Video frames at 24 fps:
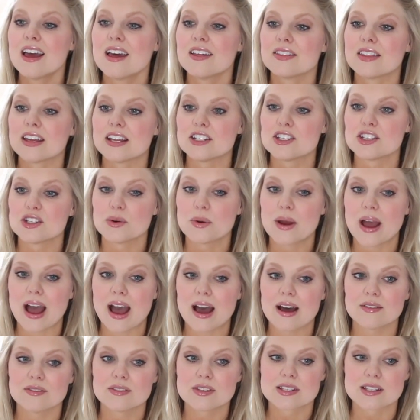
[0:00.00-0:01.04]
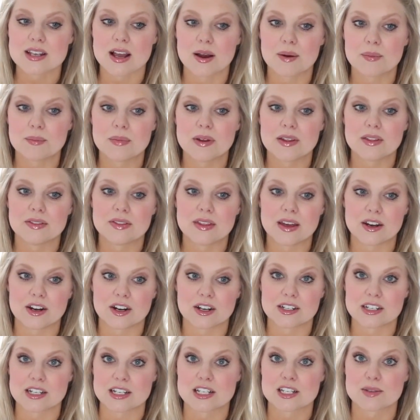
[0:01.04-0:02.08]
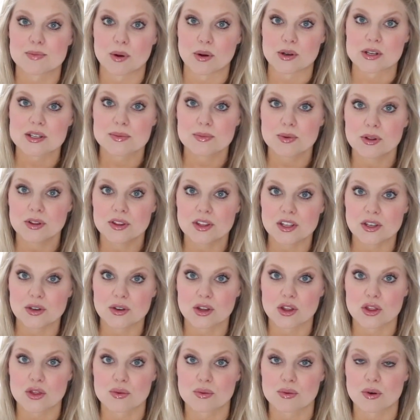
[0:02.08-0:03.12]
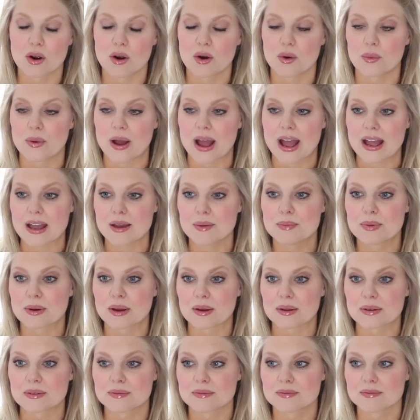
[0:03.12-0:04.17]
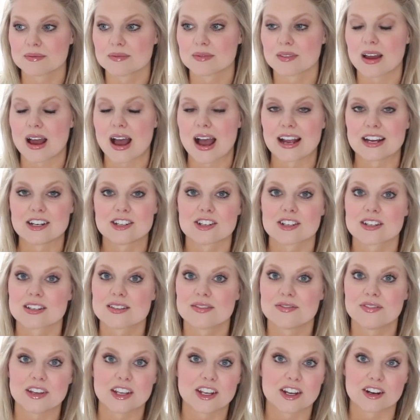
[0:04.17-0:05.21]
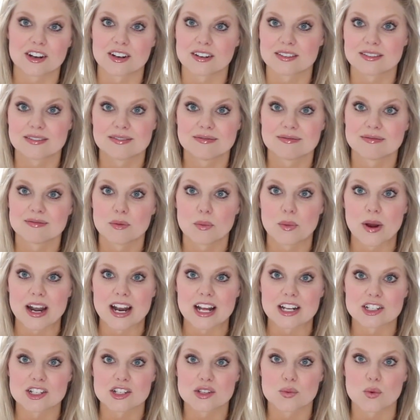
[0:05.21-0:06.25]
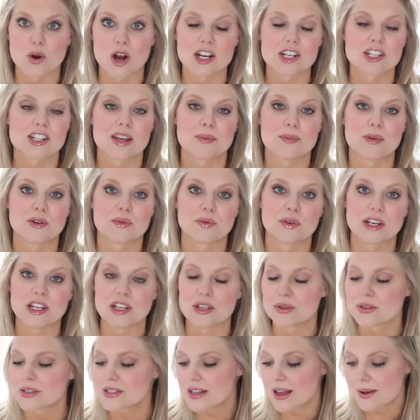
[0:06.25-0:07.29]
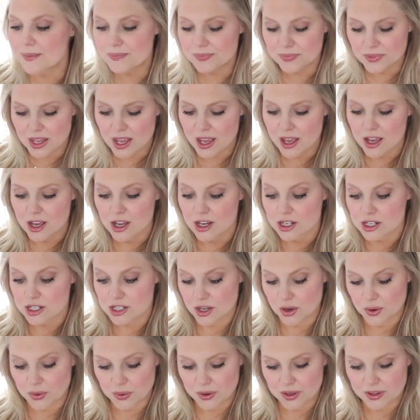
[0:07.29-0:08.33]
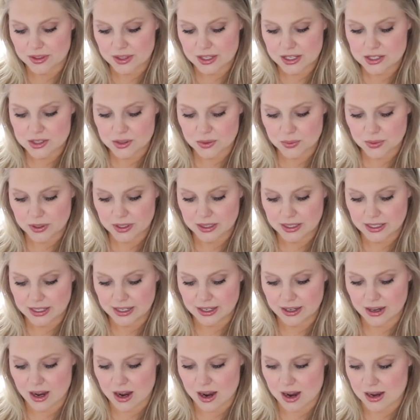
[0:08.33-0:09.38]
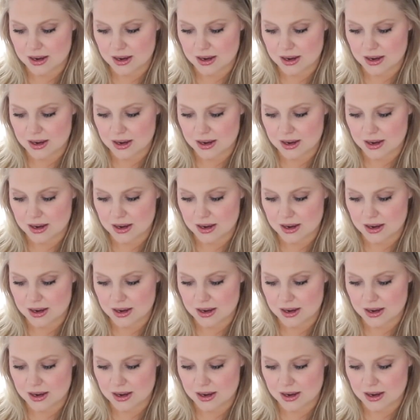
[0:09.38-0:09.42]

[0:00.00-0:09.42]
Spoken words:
They do have some that are disposable that you can throw away, but I just figured why not just wash them and reuse them. So these are really,